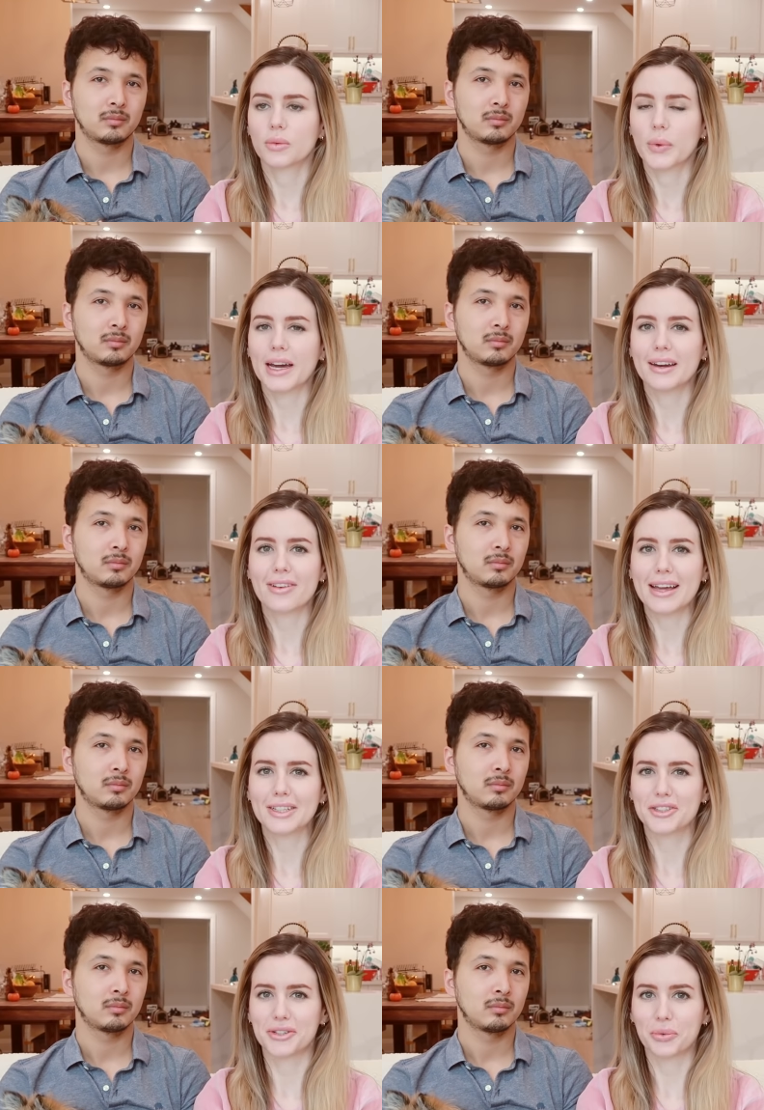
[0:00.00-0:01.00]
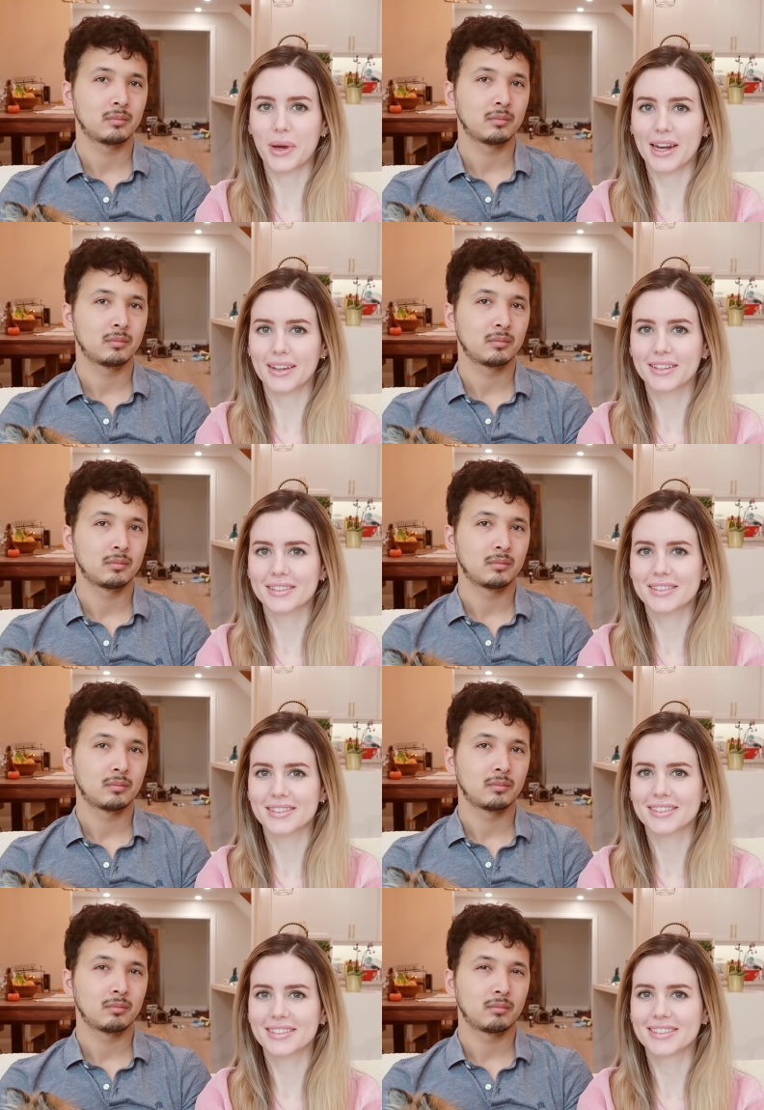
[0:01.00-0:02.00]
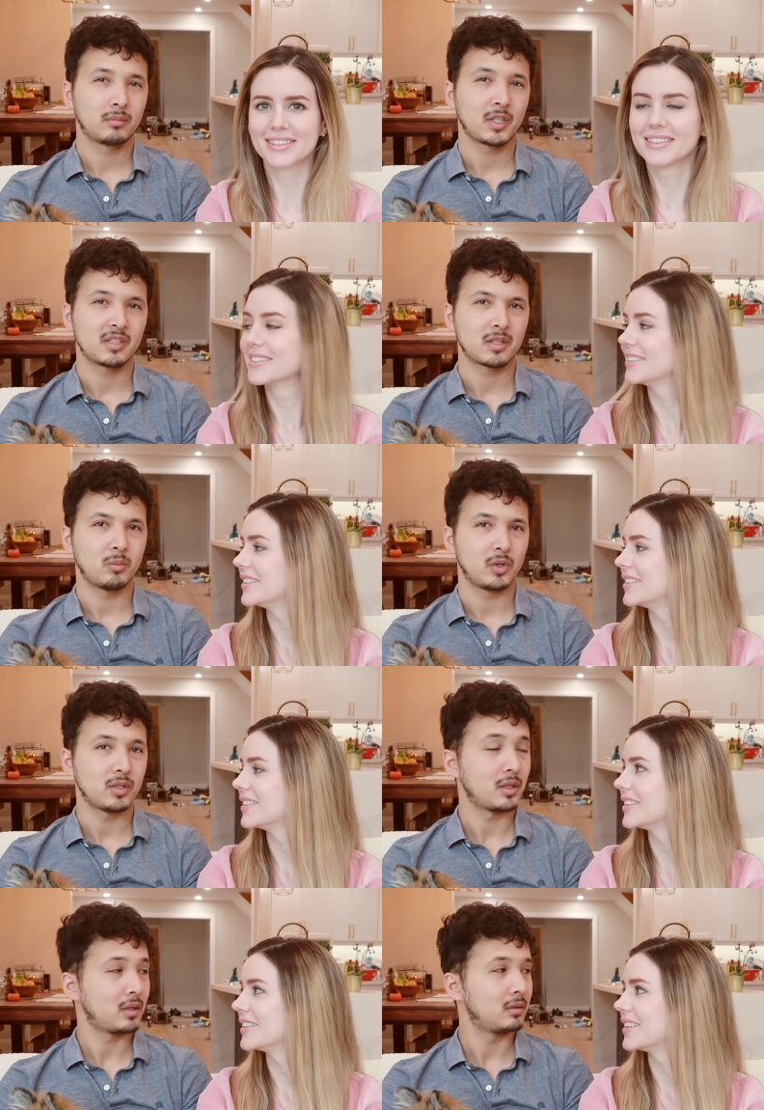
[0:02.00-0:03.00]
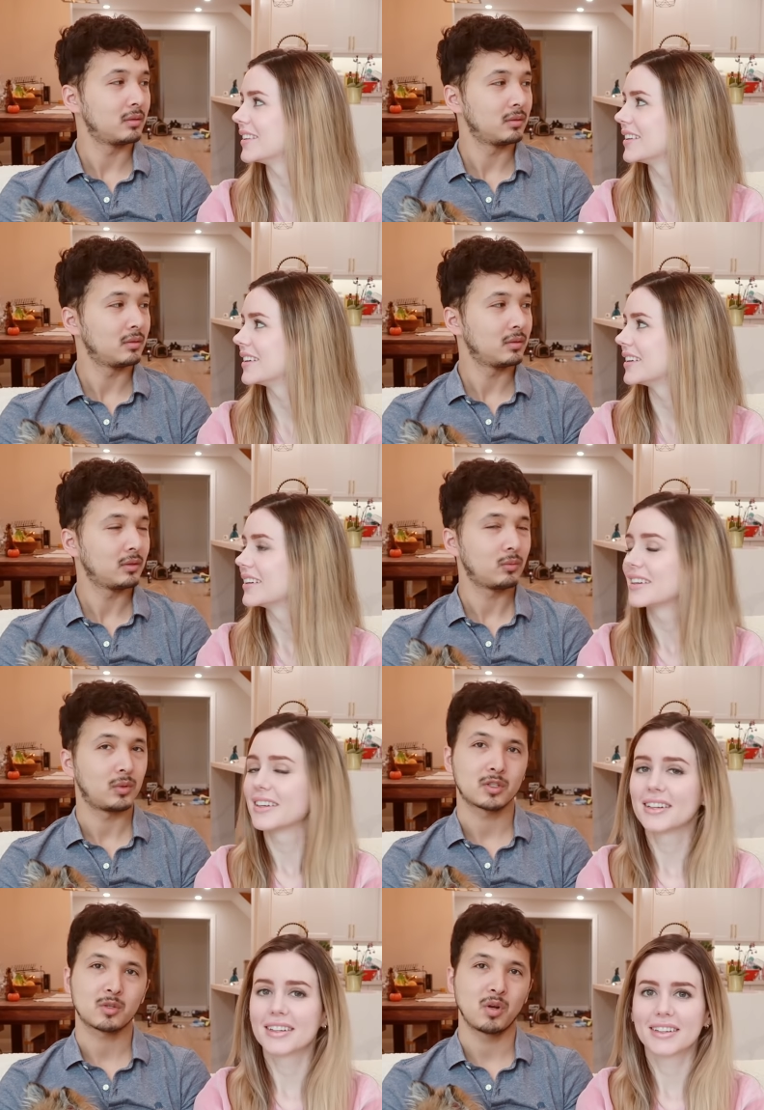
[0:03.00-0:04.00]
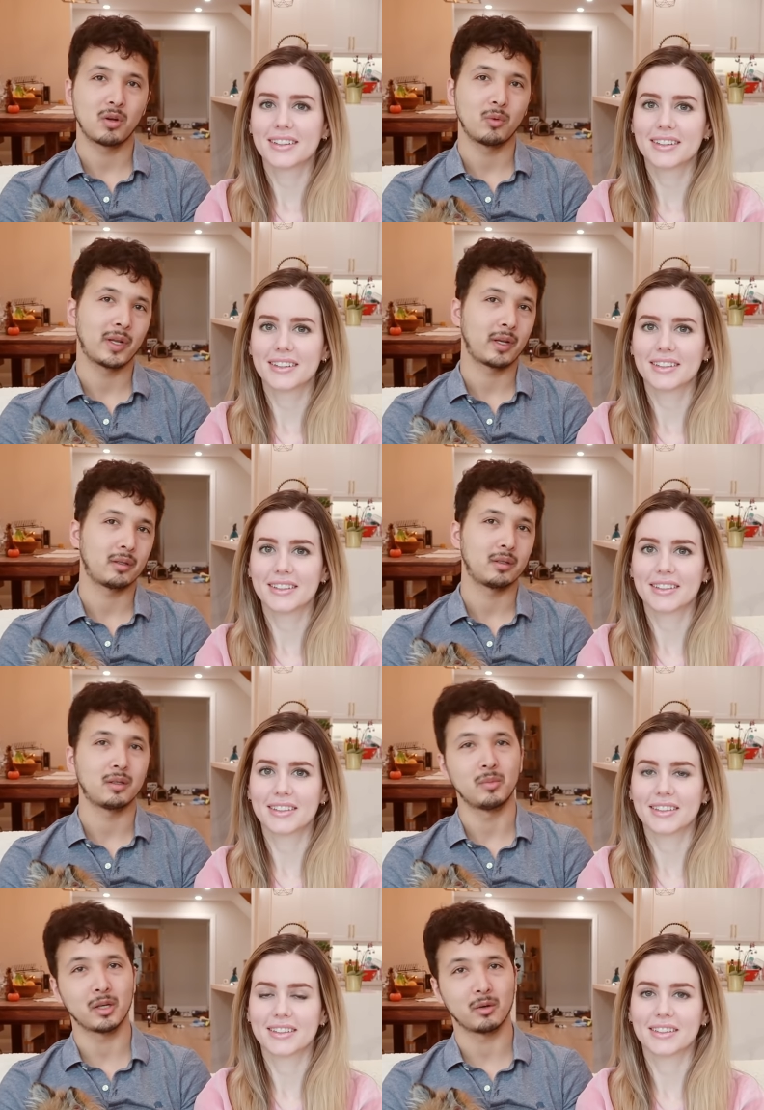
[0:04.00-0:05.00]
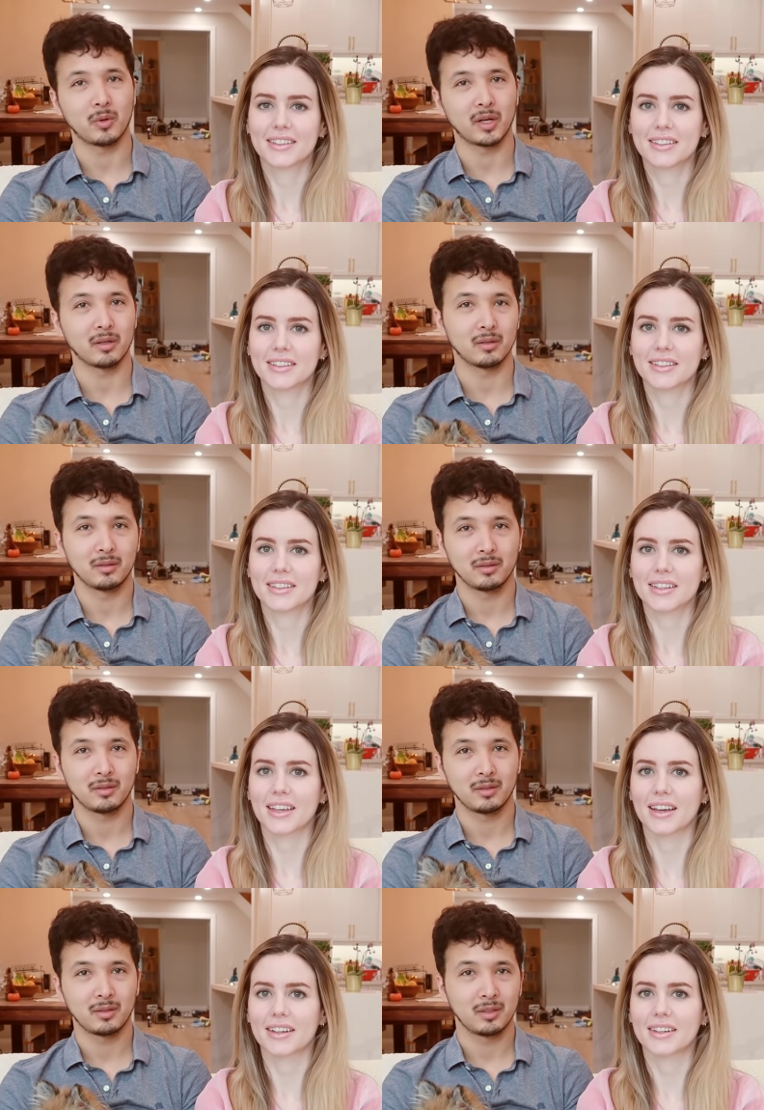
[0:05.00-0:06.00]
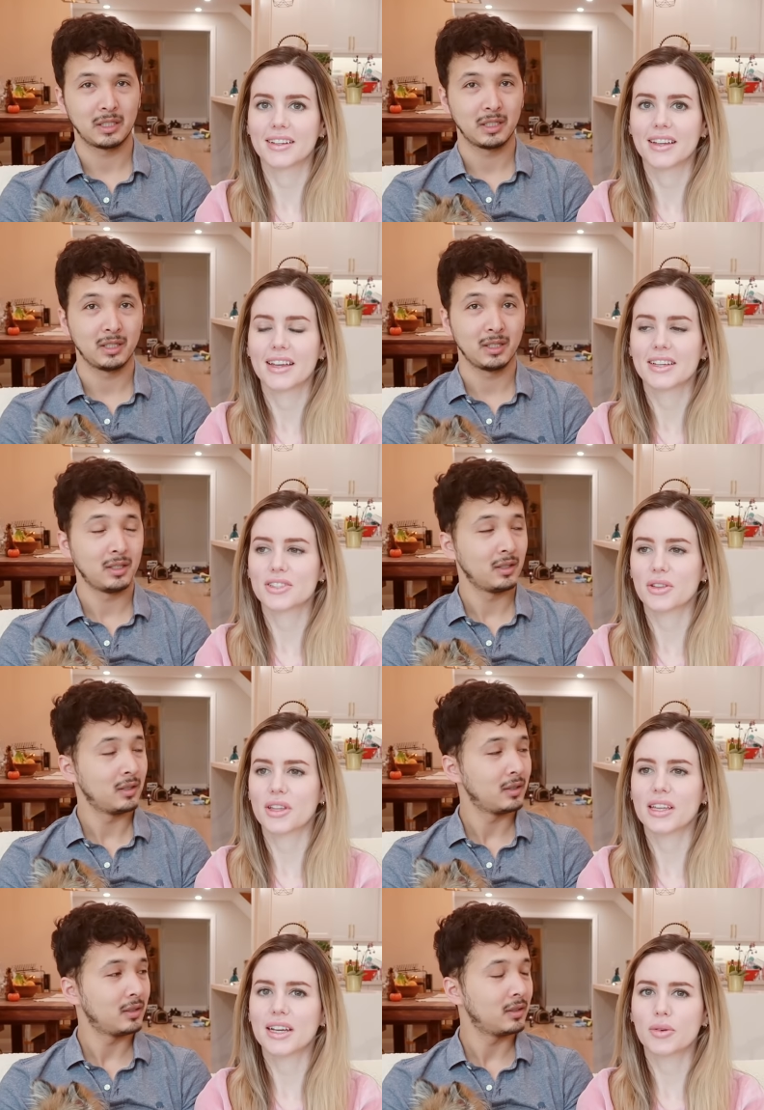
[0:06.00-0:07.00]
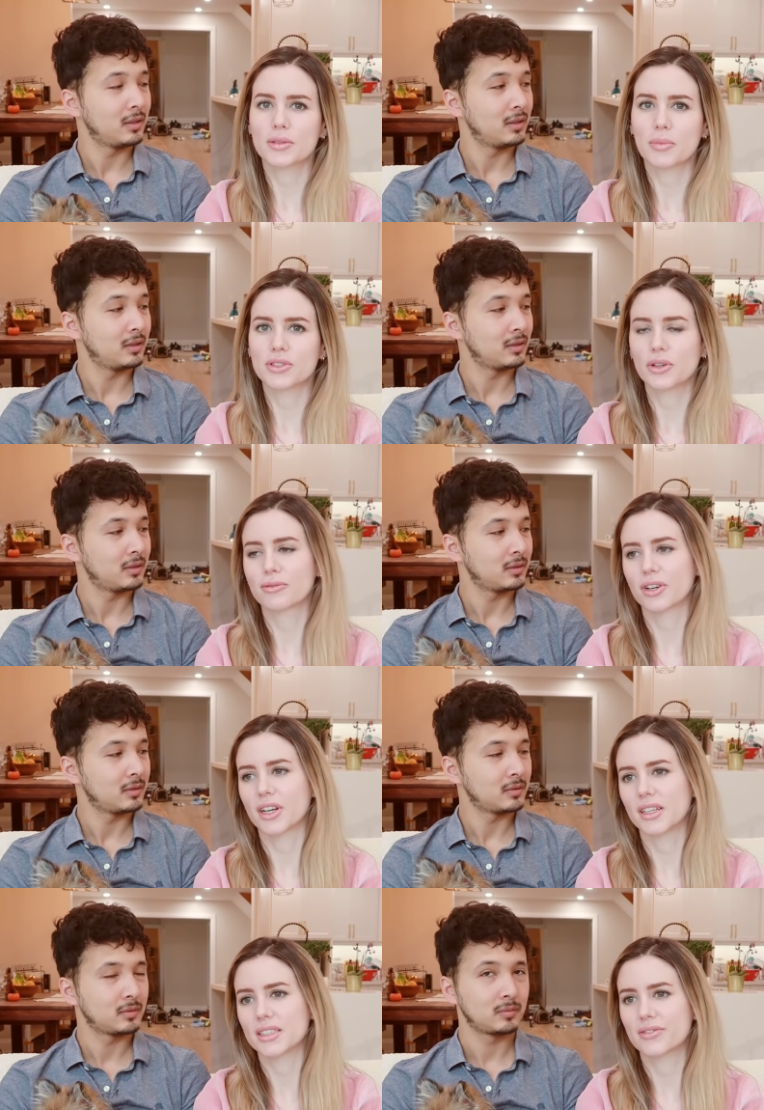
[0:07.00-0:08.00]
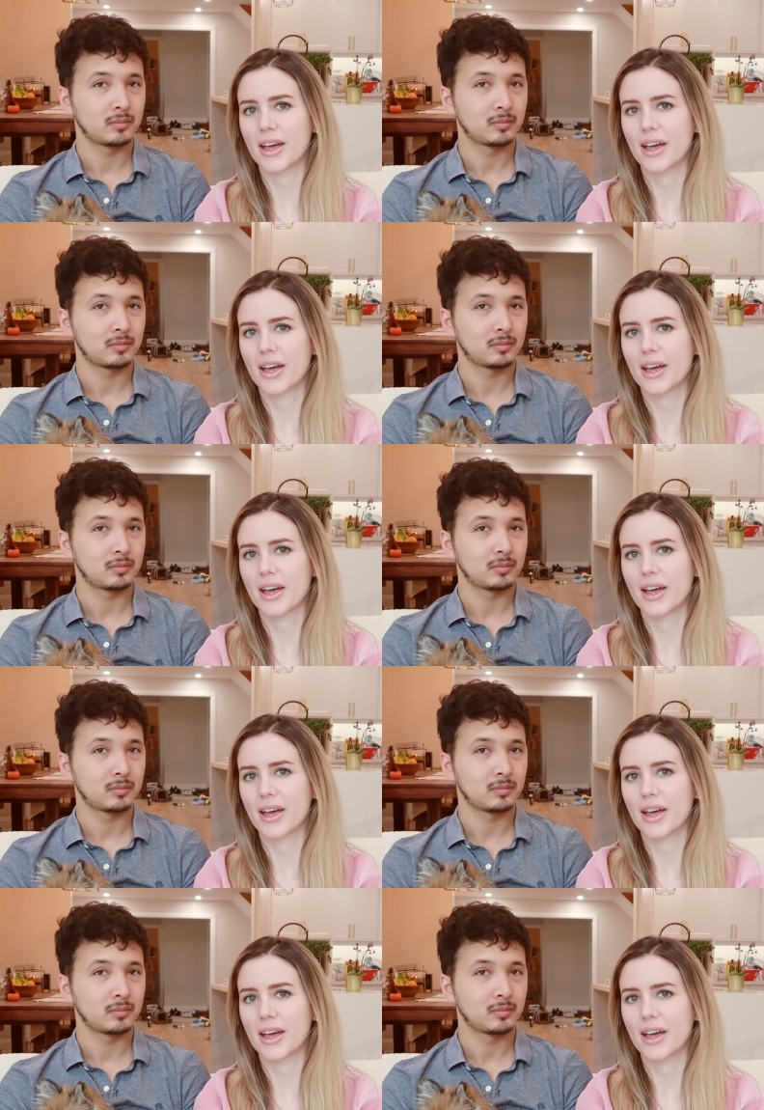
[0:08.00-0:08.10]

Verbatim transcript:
Speaker 1: we kind of had two weddings.
Speaker 2: In some ways, yeah. Well, a small wedding and then a bigger wedding.
Speaker 1: Yeah. So the Nikkah was more so for his